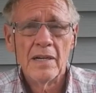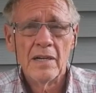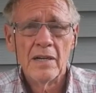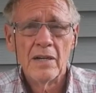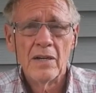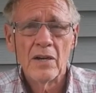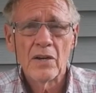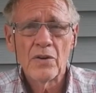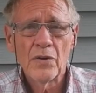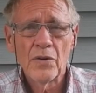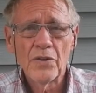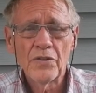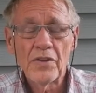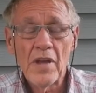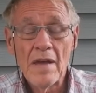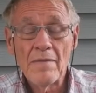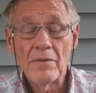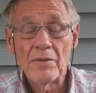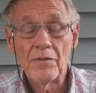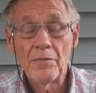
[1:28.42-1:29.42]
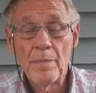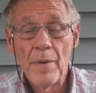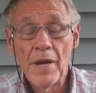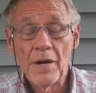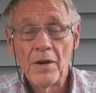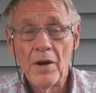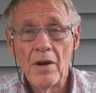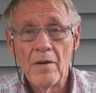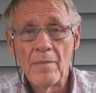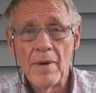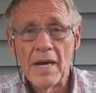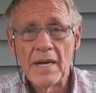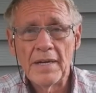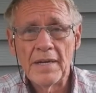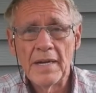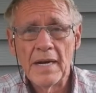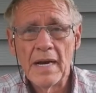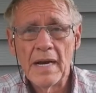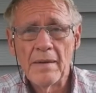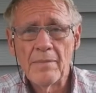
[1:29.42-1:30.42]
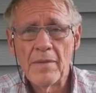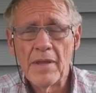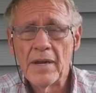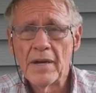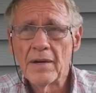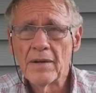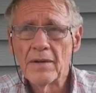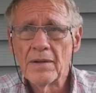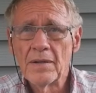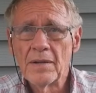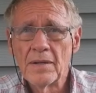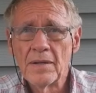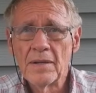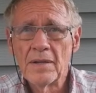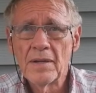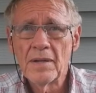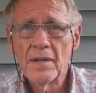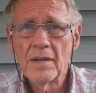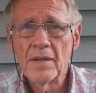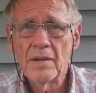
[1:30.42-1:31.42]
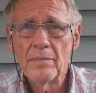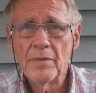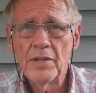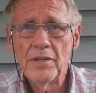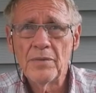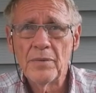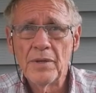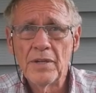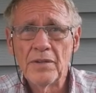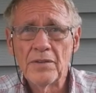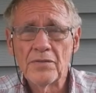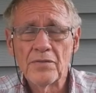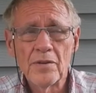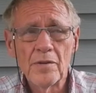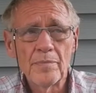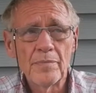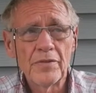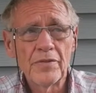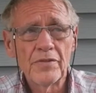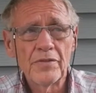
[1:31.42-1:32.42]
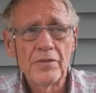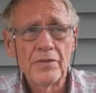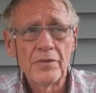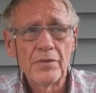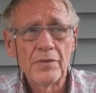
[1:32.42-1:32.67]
Of course, I haven't spent all my time there between trips to